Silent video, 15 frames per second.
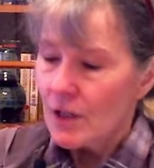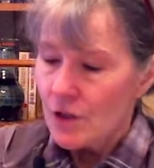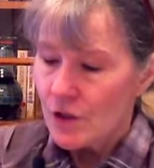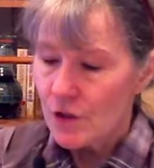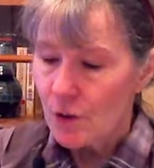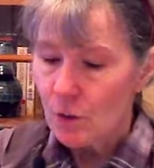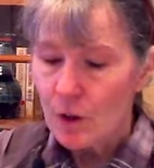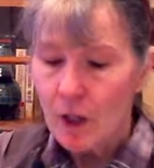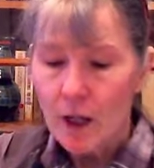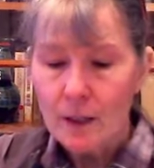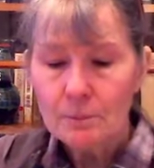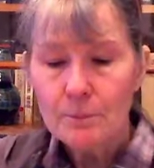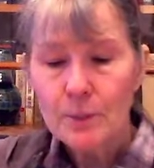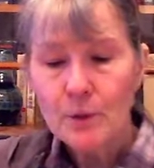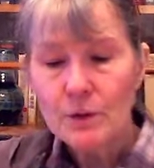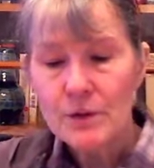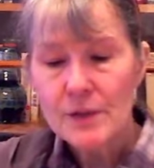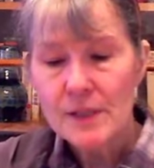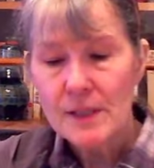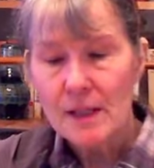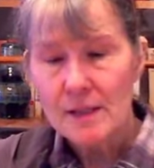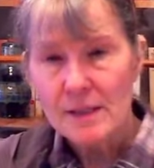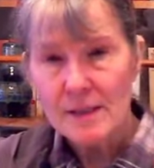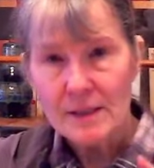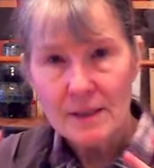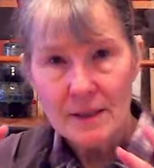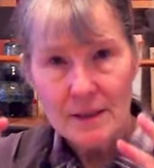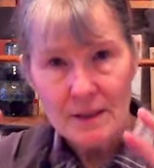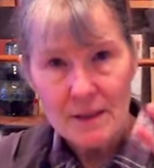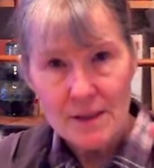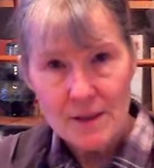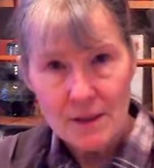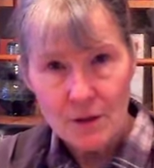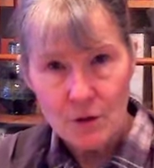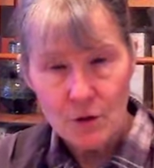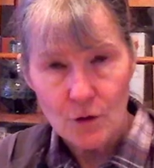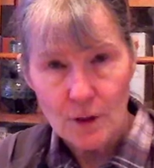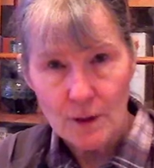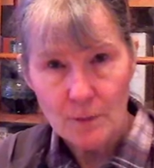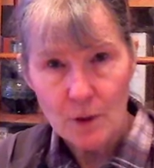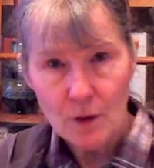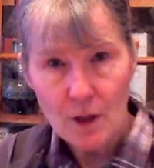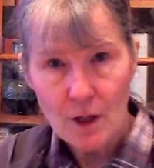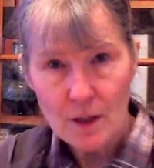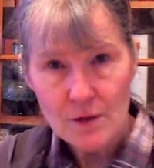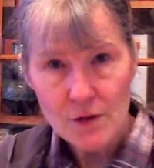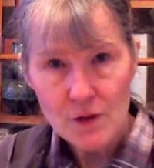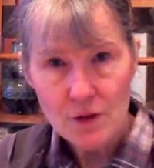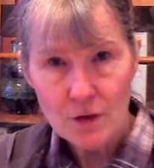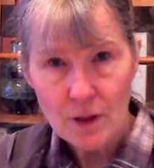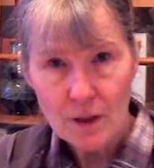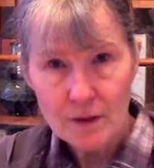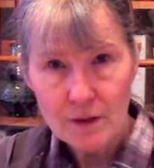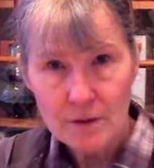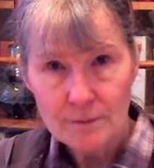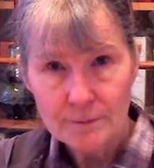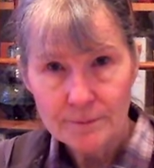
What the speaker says: So God births us into this incredible construct.